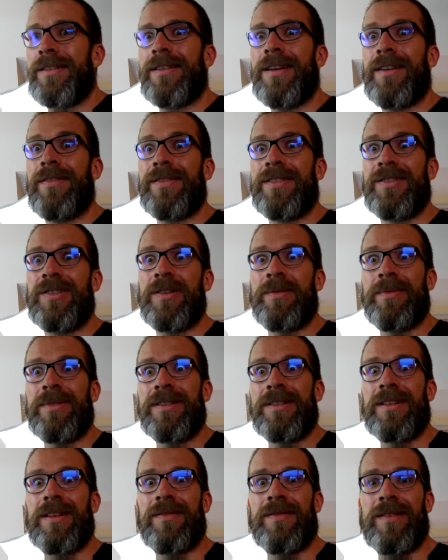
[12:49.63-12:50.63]
you have stupid
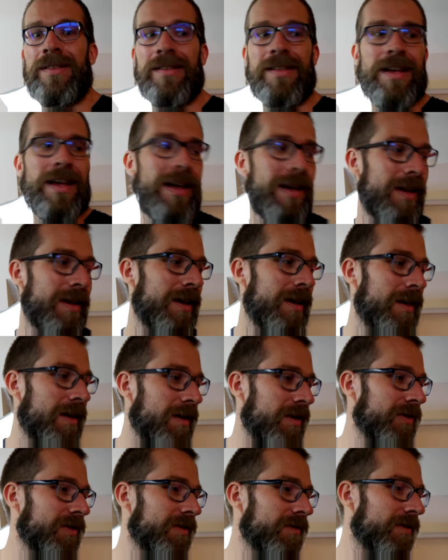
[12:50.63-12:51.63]
stuff like that.
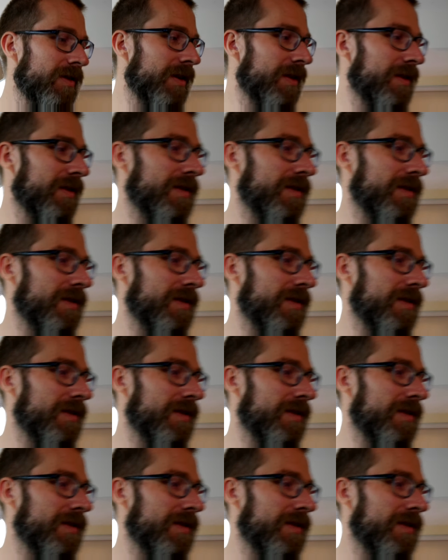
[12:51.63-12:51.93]
I should really